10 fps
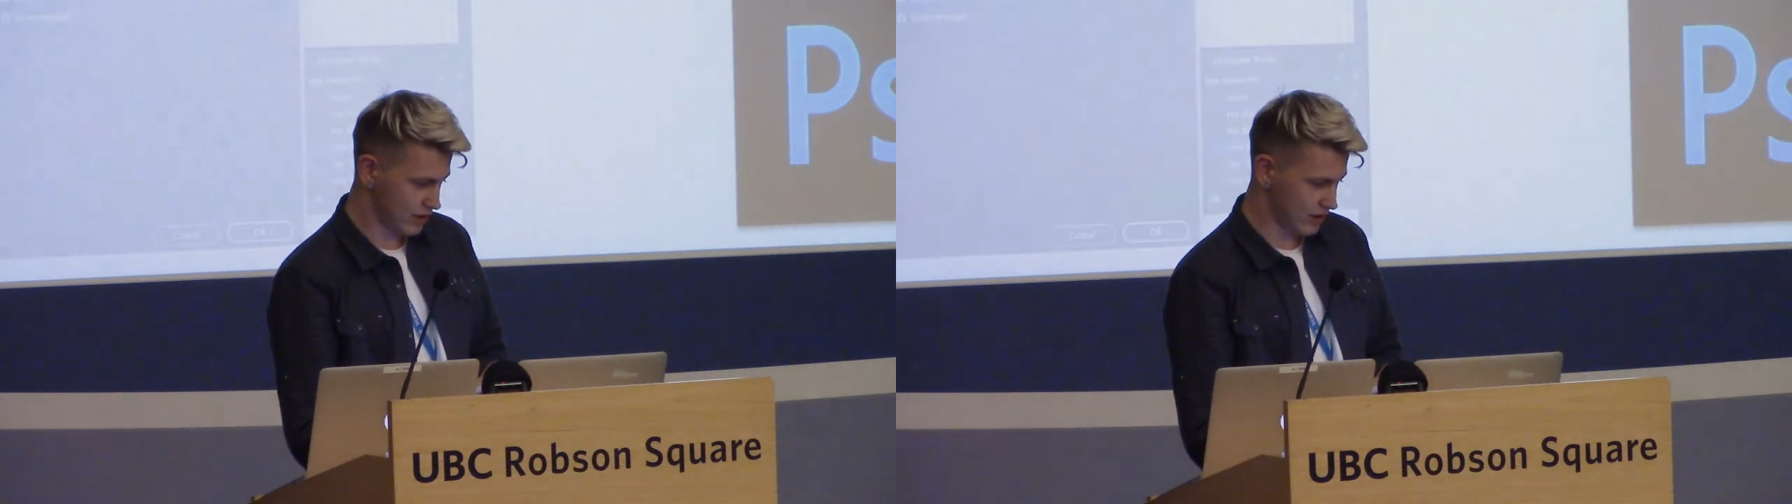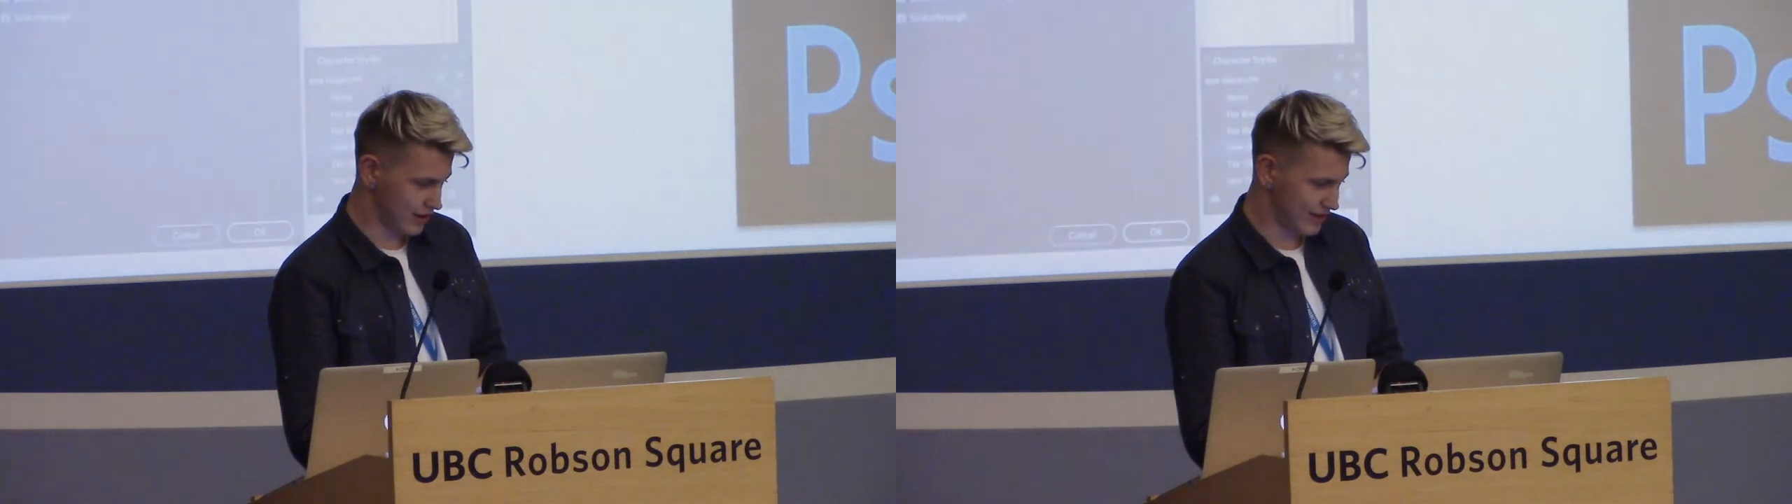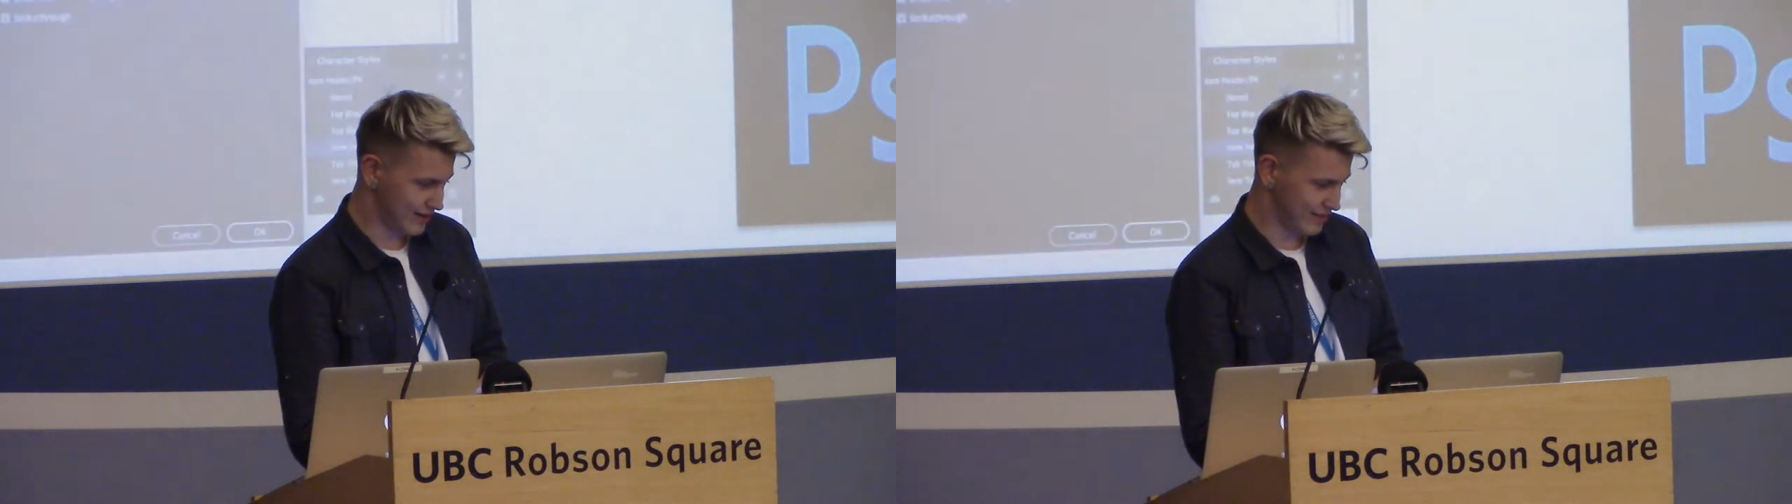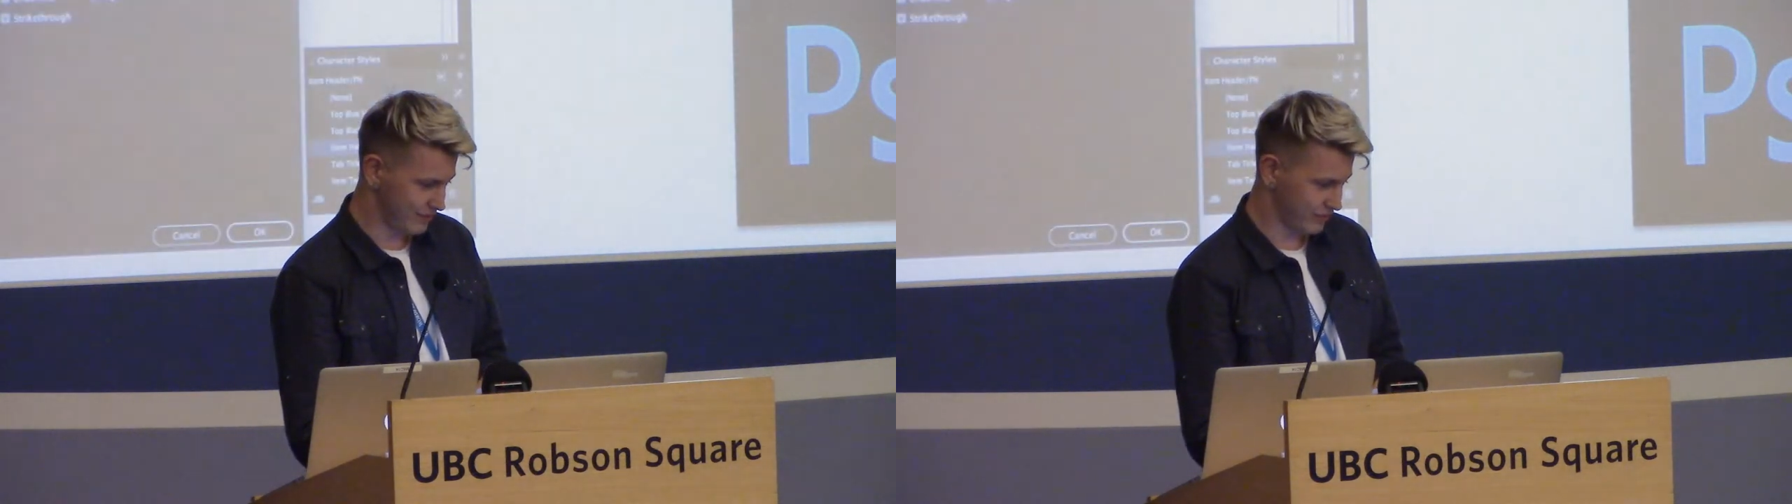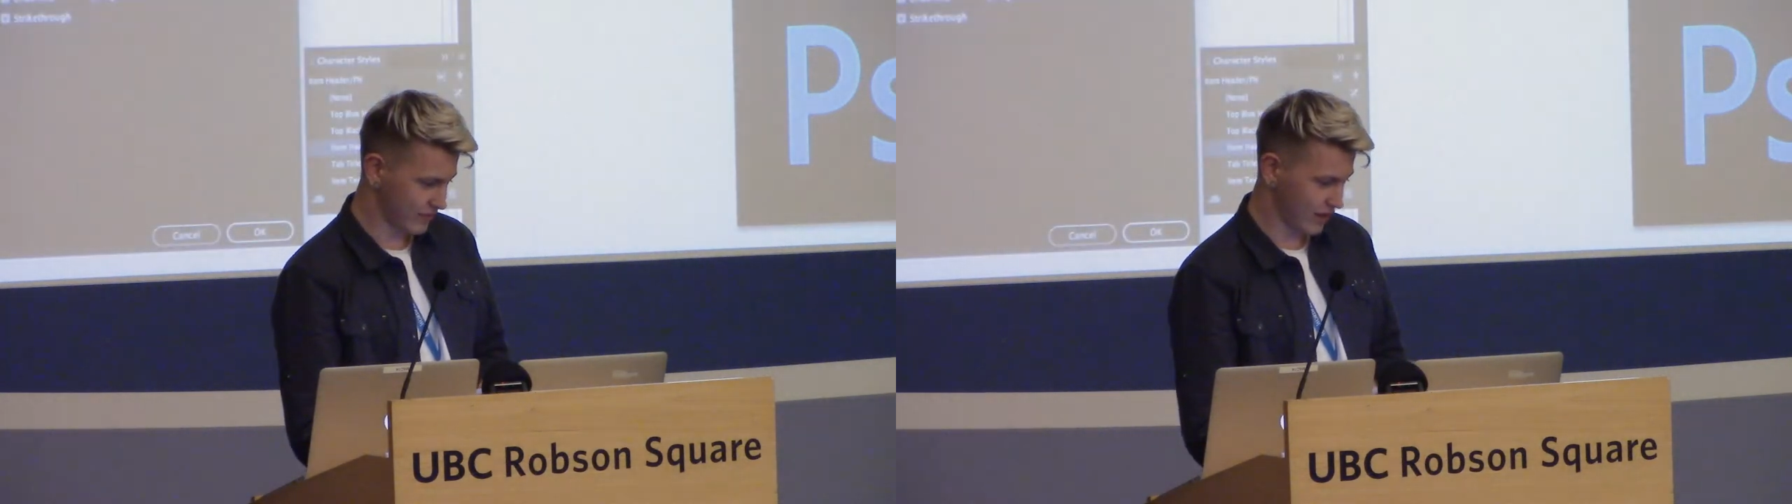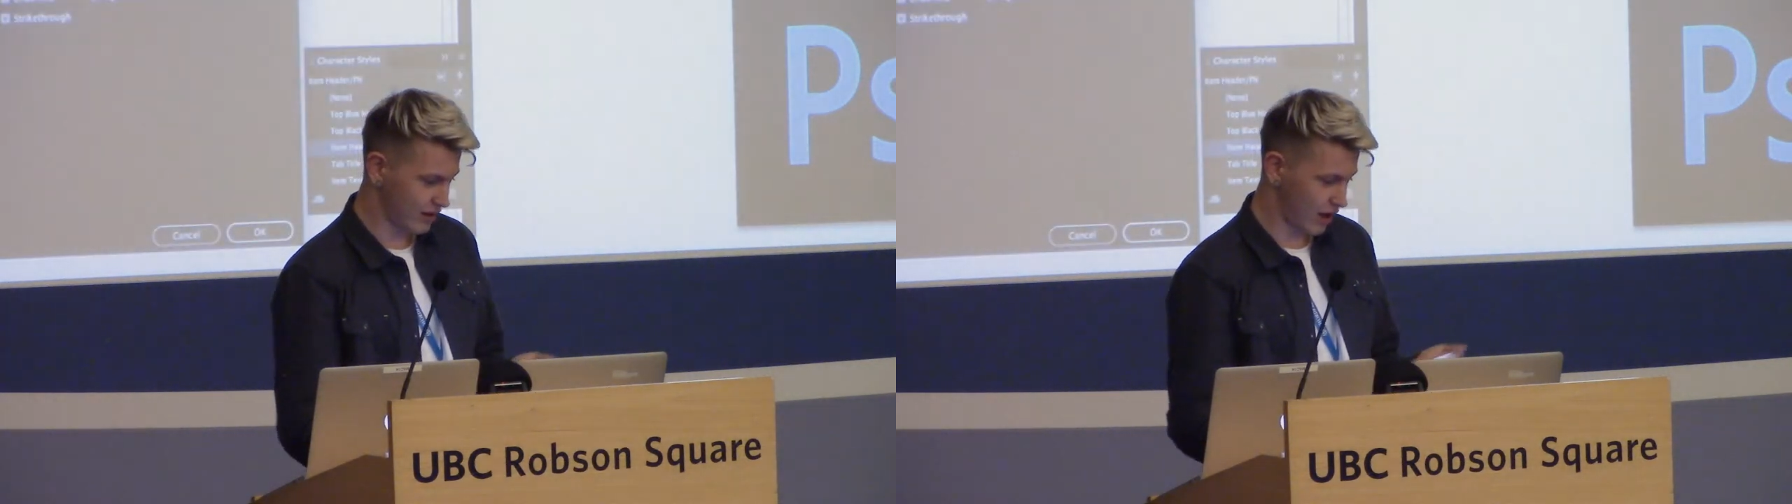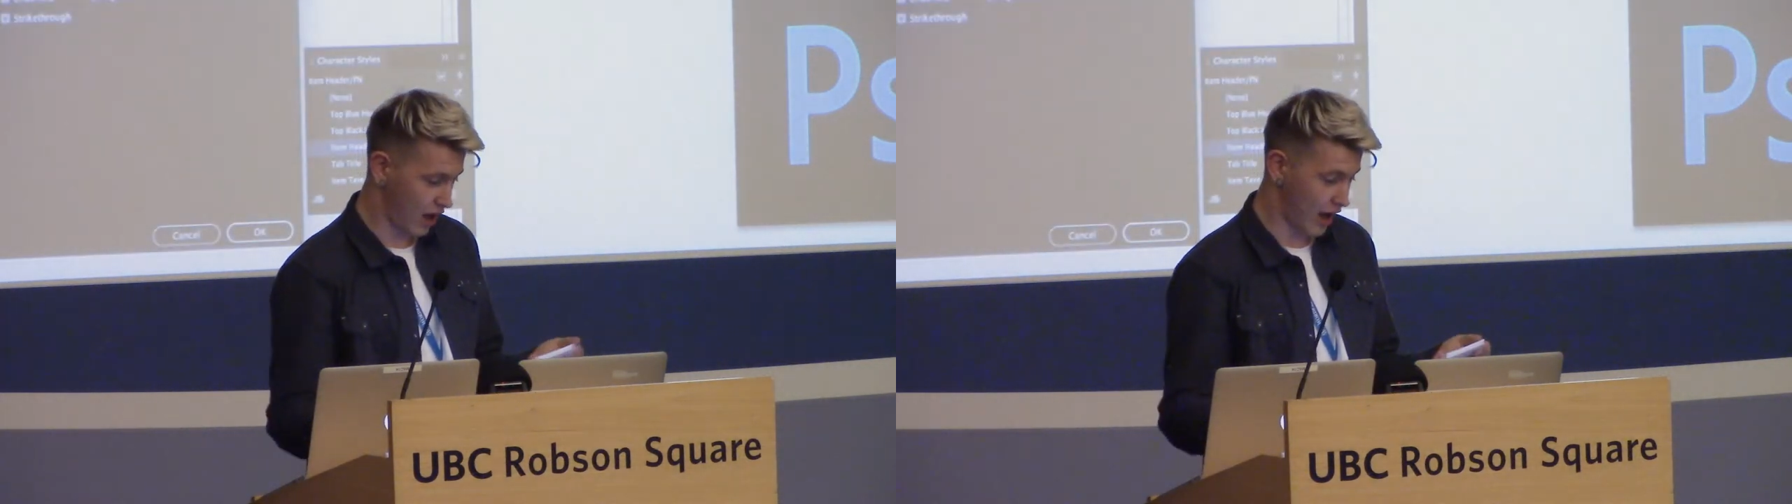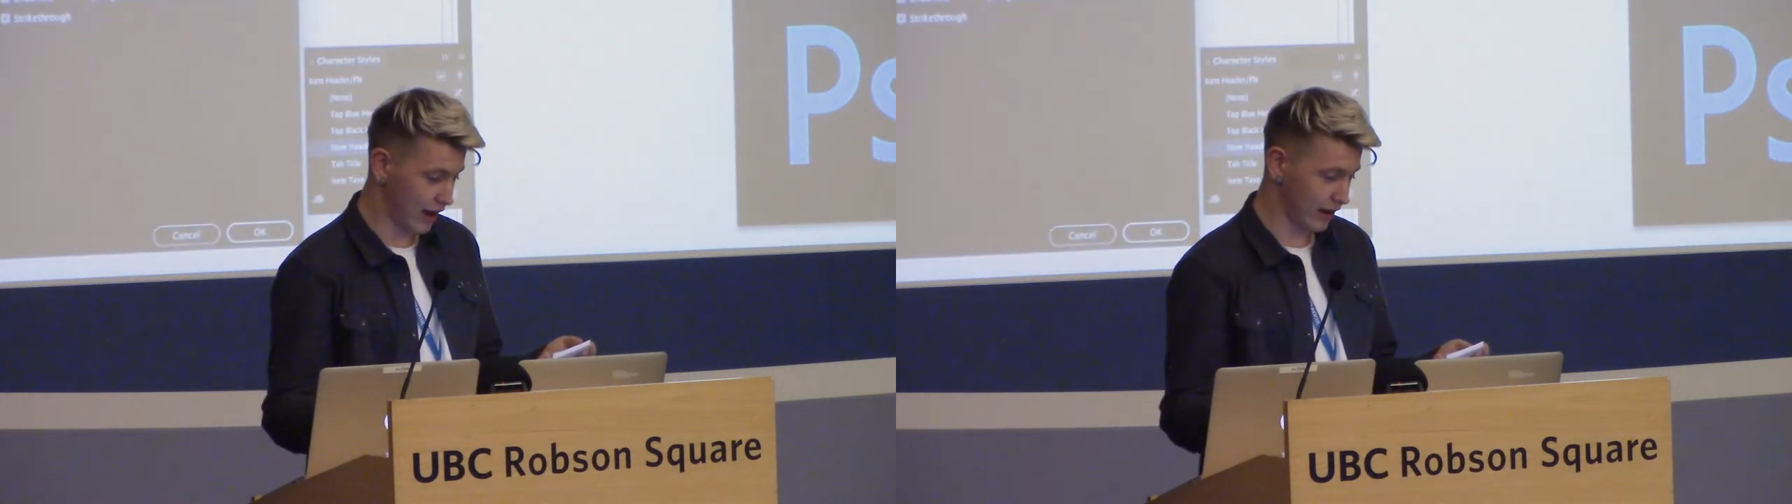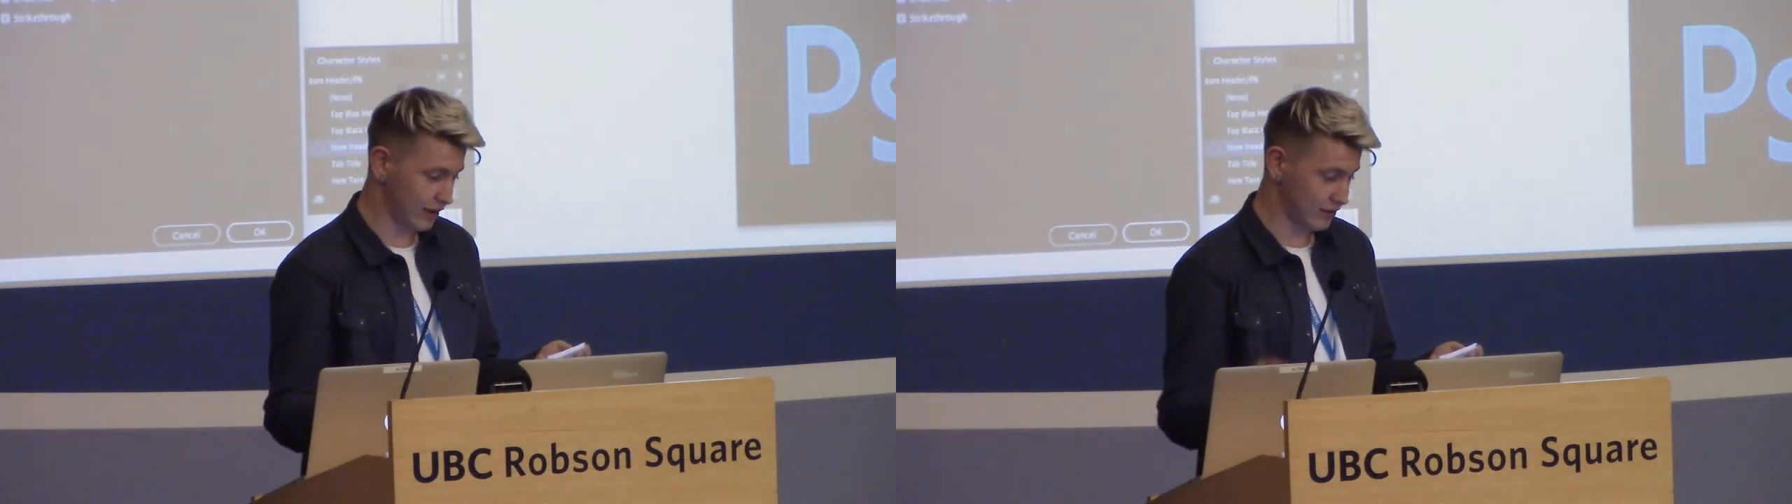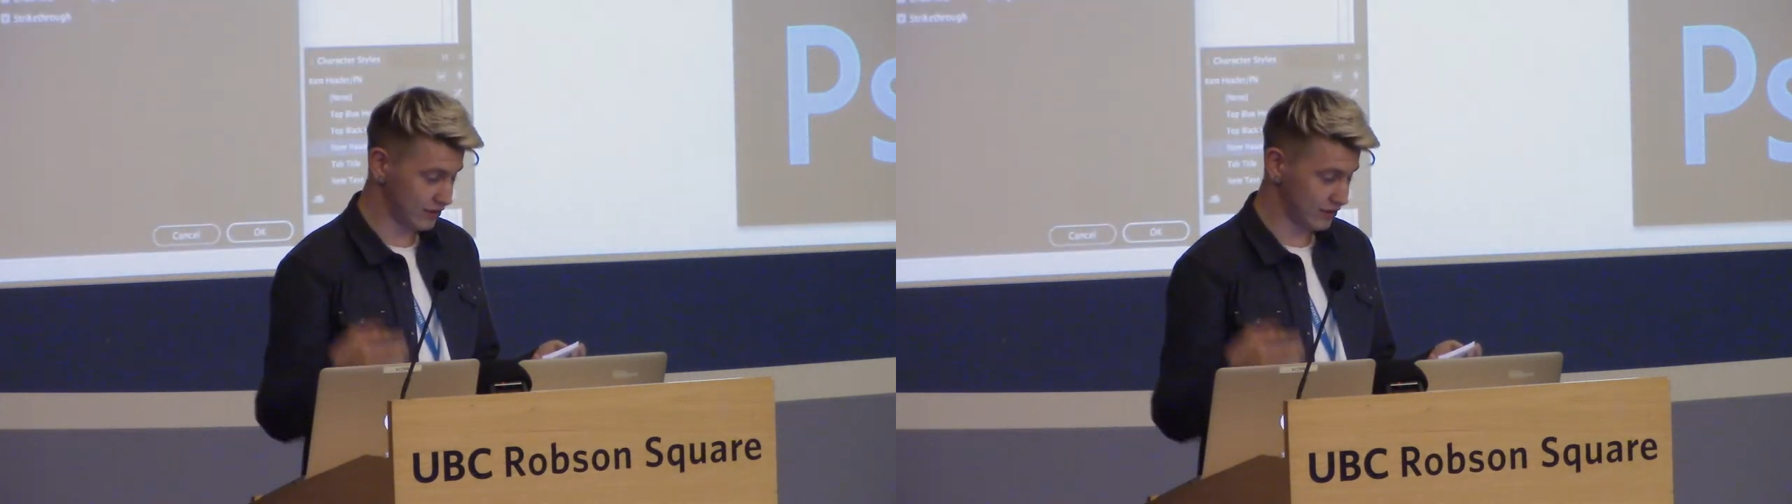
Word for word: Um, I